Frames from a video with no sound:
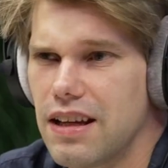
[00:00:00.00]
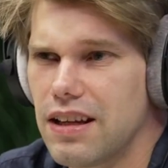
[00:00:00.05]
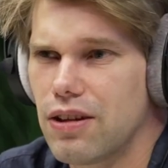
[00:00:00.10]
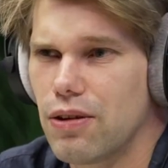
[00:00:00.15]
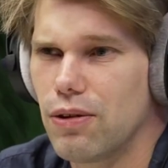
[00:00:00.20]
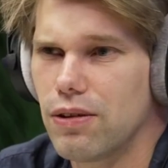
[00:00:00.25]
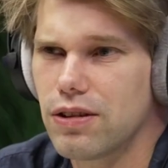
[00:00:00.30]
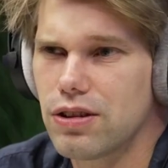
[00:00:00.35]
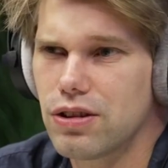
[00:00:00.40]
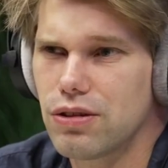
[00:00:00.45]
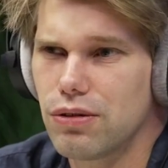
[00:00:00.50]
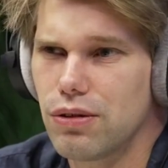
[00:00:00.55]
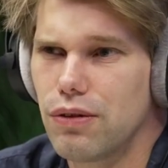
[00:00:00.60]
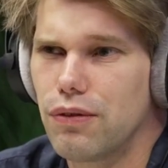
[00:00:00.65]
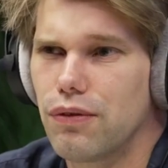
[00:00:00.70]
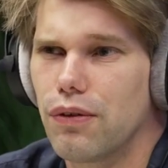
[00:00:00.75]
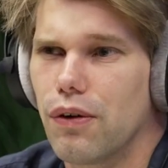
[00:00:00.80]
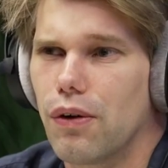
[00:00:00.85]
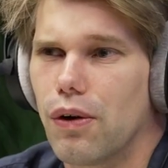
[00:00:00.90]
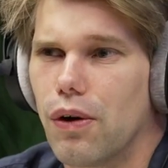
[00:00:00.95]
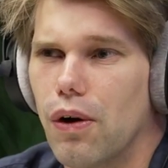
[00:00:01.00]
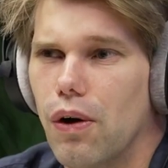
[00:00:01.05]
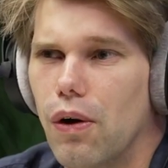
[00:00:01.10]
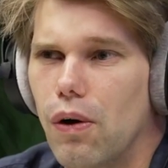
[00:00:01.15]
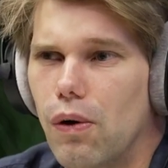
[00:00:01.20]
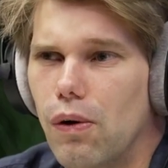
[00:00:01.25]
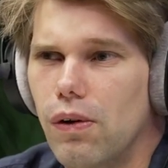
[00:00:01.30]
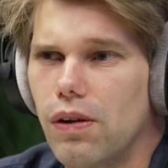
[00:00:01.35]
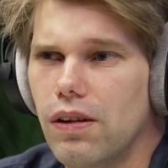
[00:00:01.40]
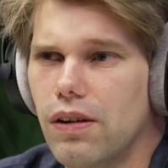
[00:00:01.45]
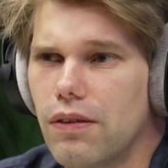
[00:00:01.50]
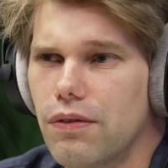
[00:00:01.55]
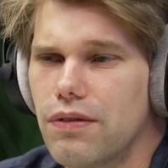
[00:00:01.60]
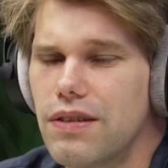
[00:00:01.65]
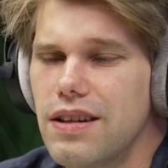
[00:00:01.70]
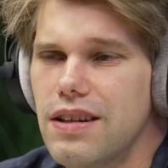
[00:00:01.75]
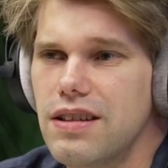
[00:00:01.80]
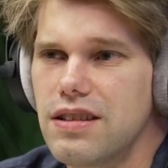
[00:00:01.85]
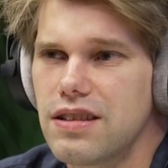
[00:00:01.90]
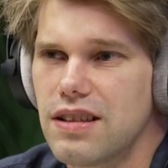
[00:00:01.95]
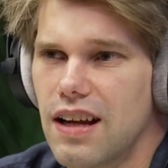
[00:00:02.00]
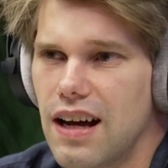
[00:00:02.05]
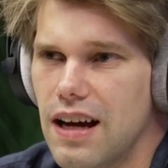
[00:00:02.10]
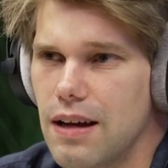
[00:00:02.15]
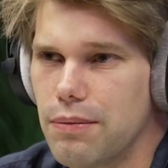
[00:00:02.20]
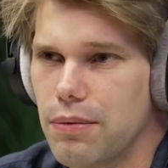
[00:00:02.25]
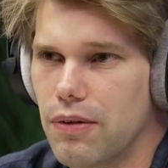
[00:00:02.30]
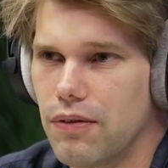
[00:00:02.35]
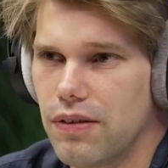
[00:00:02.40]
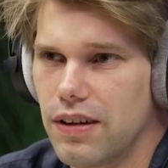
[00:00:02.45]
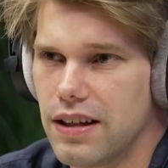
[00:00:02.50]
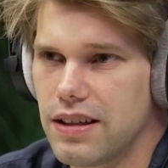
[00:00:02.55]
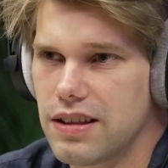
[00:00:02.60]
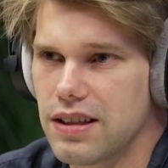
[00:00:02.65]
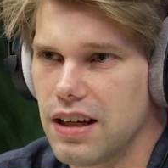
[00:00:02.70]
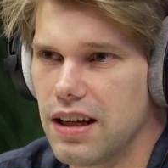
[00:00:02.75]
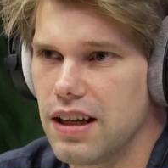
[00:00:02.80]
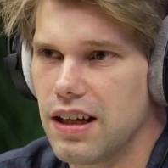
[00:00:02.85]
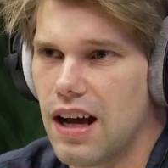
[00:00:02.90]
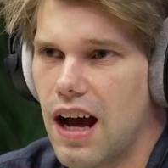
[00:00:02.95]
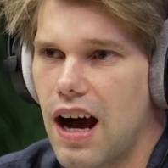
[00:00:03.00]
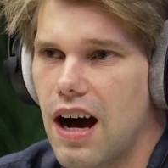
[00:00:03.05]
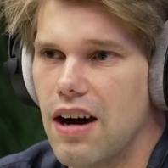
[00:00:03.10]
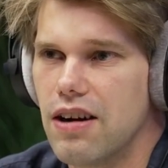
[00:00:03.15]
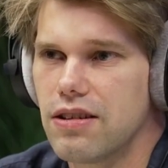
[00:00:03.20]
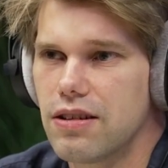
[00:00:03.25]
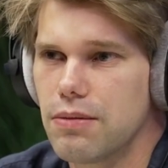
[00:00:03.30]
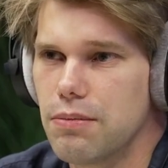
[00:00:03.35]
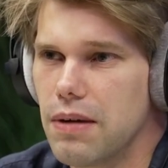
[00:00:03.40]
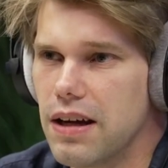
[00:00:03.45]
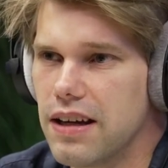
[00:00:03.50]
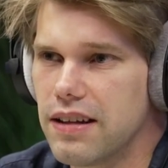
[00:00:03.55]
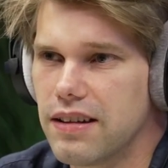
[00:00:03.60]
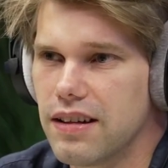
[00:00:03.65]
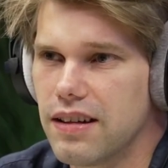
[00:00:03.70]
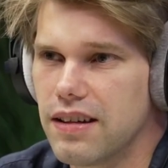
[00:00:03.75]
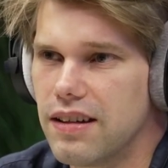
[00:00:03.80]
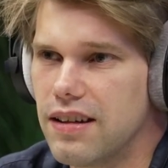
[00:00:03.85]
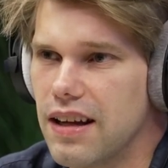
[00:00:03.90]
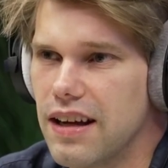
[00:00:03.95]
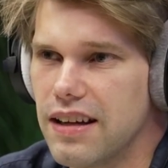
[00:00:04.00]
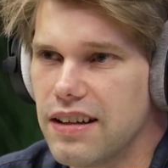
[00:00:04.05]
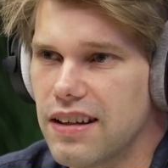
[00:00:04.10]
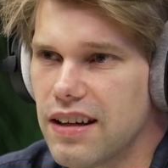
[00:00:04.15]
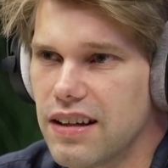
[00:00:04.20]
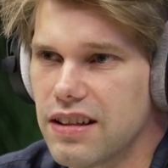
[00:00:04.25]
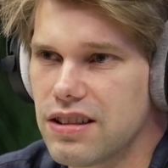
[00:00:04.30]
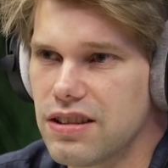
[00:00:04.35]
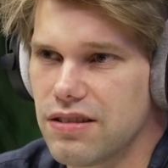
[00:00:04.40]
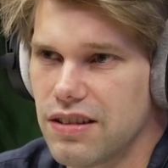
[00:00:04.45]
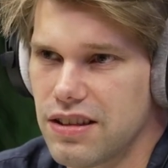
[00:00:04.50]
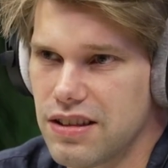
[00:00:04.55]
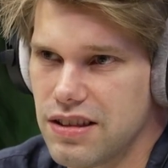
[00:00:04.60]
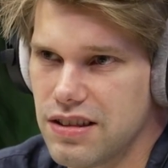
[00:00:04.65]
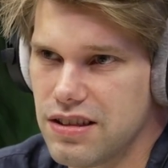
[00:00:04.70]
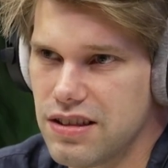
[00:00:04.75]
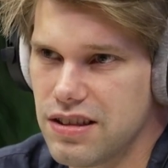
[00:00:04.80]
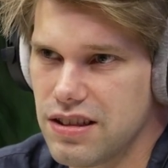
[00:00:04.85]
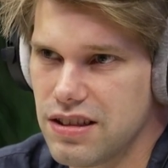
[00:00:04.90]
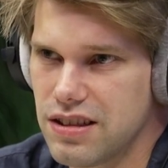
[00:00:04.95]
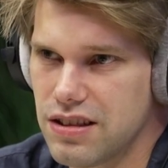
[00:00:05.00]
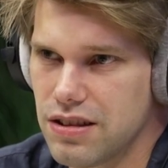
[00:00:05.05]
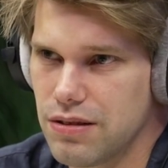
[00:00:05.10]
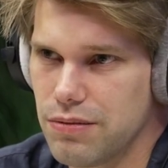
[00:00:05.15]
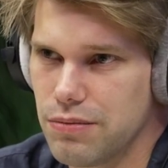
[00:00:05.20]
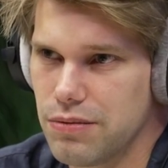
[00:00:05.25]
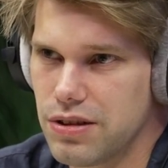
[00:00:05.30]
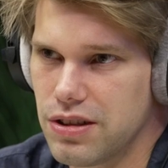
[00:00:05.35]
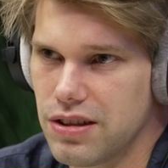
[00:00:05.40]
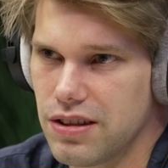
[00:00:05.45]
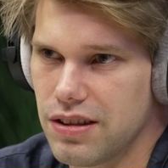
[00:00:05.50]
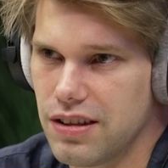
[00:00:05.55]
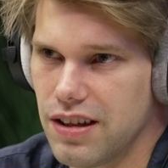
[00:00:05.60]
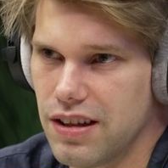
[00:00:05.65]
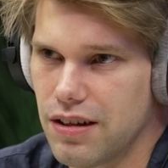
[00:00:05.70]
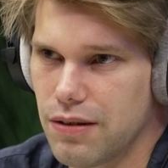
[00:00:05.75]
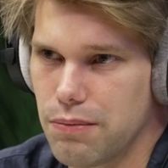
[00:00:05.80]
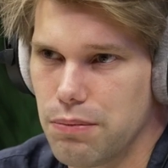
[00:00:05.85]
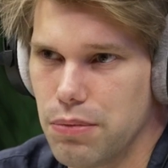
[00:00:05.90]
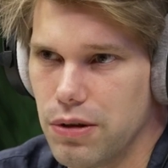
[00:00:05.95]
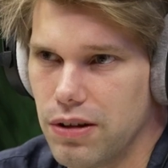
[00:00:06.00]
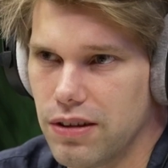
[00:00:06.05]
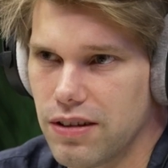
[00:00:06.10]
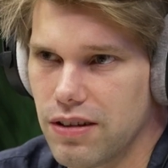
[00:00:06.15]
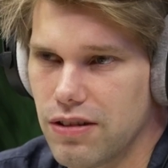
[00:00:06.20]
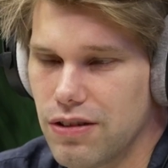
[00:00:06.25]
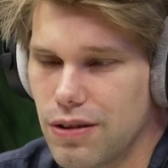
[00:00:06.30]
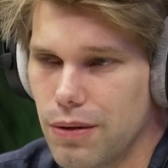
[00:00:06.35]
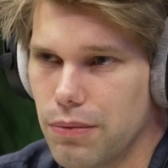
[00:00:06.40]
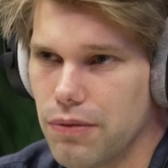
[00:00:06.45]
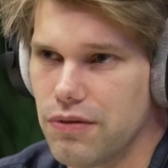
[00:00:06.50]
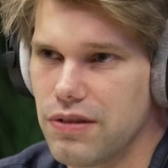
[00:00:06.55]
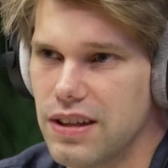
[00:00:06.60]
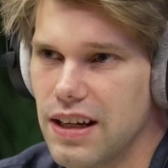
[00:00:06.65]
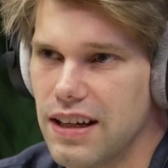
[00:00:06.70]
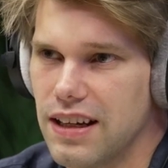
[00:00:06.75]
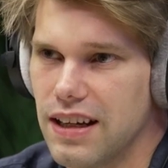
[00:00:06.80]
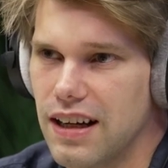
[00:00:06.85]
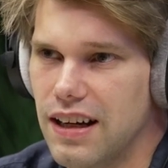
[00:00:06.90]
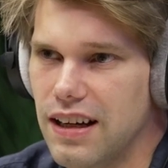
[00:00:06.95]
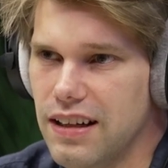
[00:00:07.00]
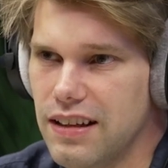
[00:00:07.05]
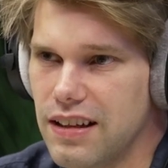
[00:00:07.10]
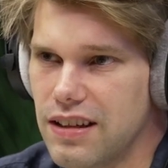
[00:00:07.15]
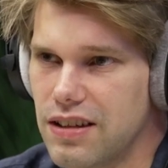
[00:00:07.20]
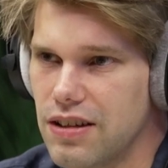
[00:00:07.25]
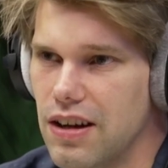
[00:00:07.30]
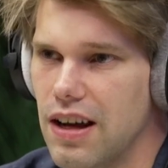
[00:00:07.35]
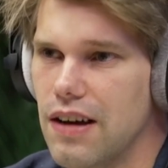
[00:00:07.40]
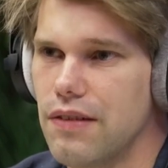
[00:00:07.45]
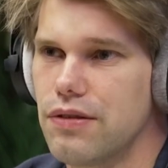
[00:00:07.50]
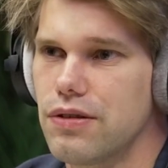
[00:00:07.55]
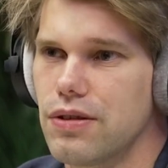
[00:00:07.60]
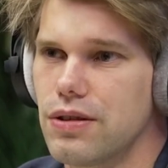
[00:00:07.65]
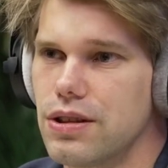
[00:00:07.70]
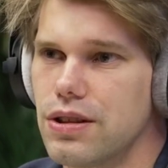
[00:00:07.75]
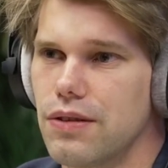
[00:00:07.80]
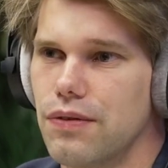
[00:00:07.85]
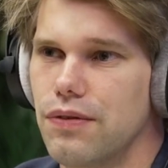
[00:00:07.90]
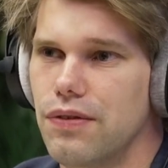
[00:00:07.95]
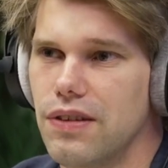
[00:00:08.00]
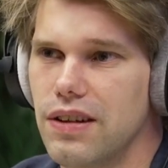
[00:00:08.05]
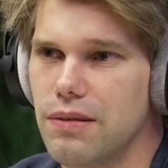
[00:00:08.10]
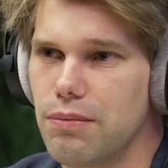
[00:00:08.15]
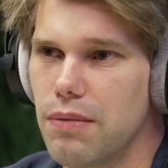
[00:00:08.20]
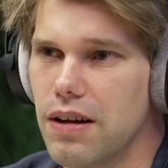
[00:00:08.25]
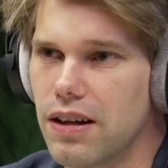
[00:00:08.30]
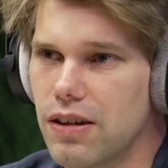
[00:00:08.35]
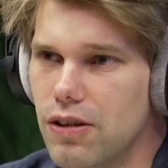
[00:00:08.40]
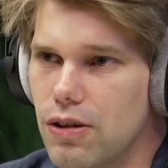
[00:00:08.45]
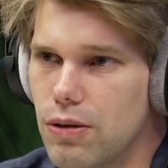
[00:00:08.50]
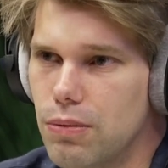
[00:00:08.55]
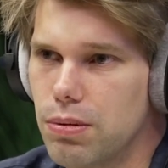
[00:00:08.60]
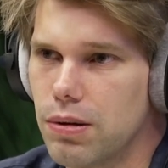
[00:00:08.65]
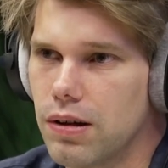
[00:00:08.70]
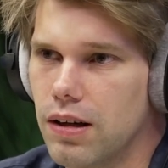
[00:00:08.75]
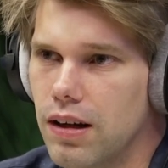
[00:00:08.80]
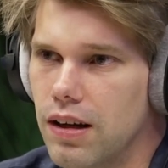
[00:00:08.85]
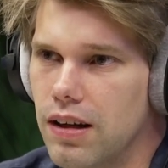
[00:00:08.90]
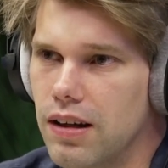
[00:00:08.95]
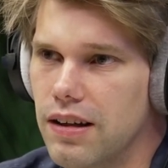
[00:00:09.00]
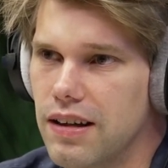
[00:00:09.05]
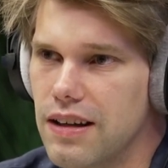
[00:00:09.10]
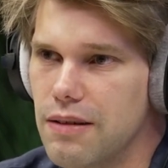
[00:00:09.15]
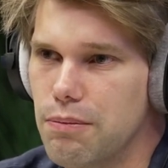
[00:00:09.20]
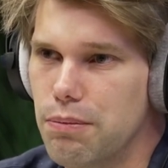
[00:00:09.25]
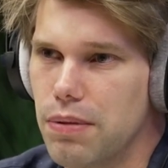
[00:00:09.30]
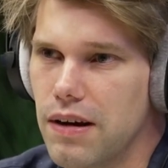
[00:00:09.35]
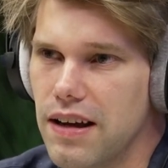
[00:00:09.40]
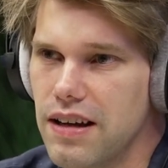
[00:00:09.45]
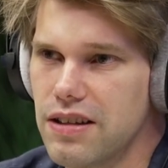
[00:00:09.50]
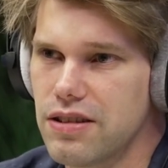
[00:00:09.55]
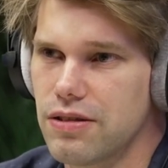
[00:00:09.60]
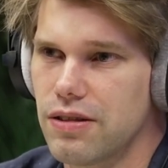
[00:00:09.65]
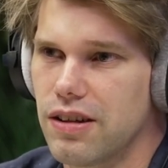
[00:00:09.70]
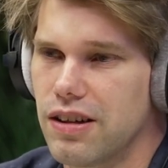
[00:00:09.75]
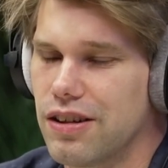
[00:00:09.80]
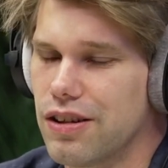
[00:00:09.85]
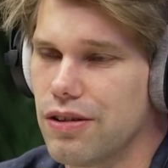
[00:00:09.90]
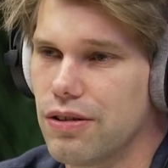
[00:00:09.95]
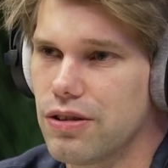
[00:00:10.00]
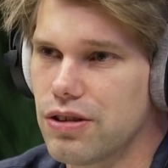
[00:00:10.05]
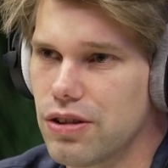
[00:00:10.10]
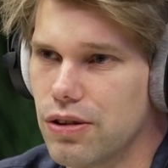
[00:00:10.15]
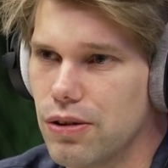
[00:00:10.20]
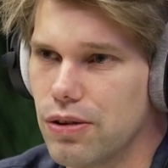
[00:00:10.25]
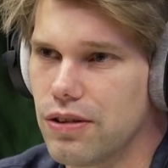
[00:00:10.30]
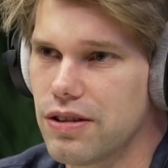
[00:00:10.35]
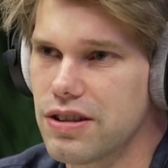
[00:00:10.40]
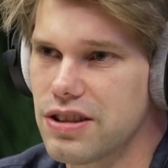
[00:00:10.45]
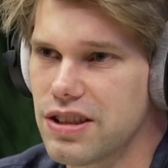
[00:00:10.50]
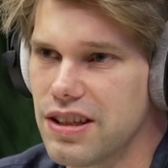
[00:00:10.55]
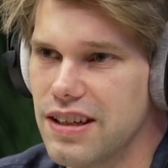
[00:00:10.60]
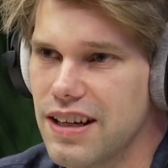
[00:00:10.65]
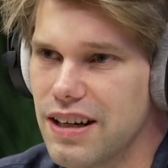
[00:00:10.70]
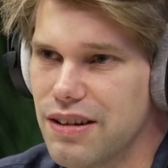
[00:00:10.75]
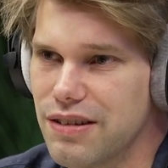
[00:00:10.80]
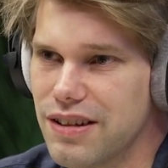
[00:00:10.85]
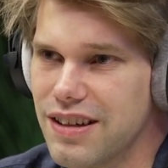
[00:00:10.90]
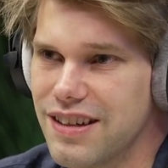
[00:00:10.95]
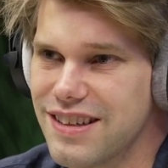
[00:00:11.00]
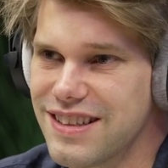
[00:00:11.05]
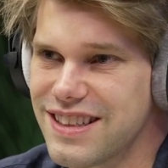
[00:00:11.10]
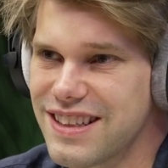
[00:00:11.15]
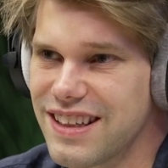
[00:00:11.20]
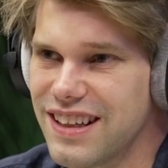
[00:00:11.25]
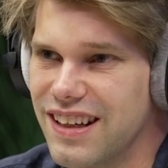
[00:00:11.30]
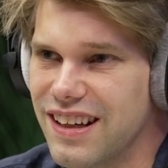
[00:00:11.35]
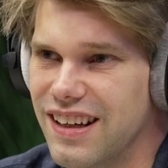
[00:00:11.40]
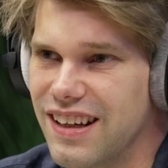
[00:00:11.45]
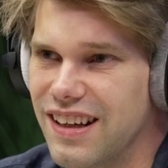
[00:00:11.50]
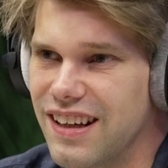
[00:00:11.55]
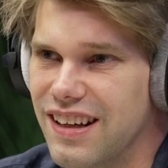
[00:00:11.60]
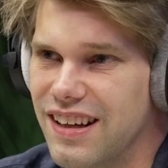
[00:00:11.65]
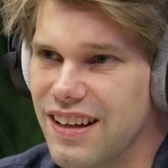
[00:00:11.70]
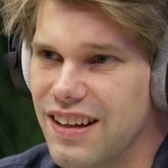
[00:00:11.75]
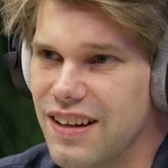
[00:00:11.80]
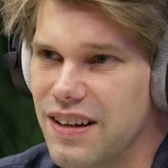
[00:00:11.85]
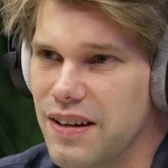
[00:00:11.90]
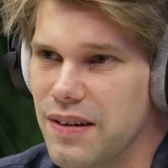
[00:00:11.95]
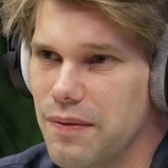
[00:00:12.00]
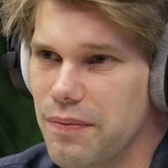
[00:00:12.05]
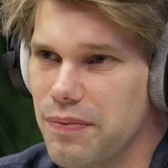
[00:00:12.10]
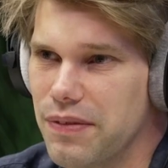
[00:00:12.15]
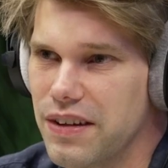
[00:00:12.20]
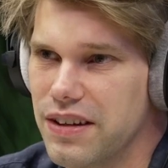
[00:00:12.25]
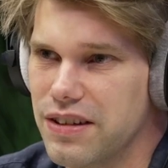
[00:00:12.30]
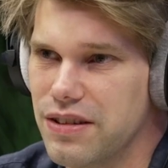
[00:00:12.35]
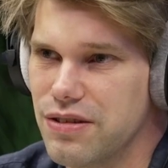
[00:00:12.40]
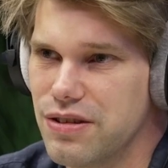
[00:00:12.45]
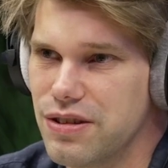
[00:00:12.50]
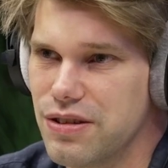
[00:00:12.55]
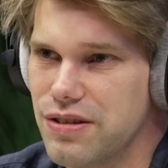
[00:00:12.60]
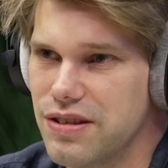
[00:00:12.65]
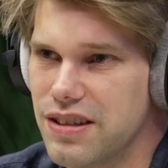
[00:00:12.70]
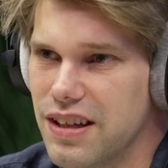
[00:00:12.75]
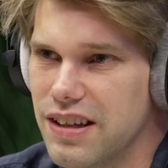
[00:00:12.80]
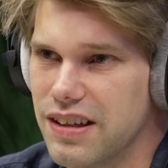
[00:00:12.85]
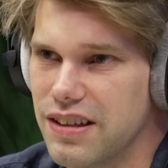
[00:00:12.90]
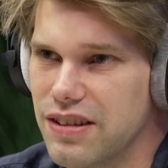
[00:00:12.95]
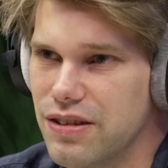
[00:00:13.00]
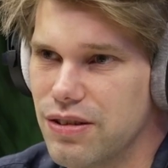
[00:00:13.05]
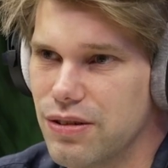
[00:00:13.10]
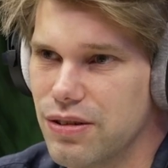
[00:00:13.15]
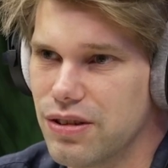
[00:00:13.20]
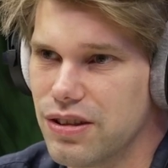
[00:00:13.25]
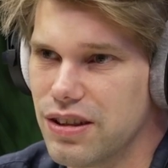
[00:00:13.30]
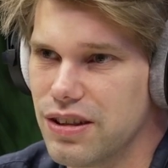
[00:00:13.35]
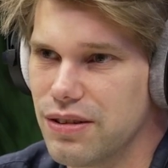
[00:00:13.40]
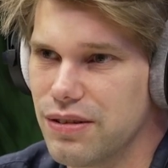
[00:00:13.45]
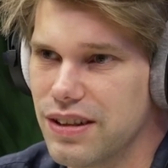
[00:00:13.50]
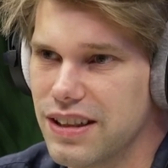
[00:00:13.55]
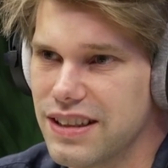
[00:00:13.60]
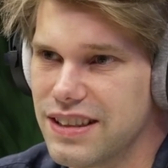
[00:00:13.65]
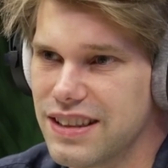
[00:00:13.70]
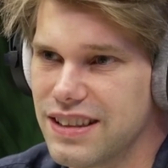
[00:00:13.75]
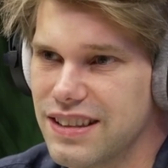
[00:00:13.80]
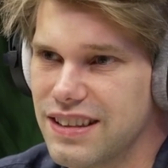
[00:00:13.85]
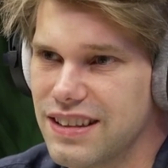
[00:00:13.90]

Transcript: holds true for all of these type of, let's say, automated data extraction systems that are built on top of GenAI, that you have such a feedback loop in place, or are there also other scenarios that you should take into consideration?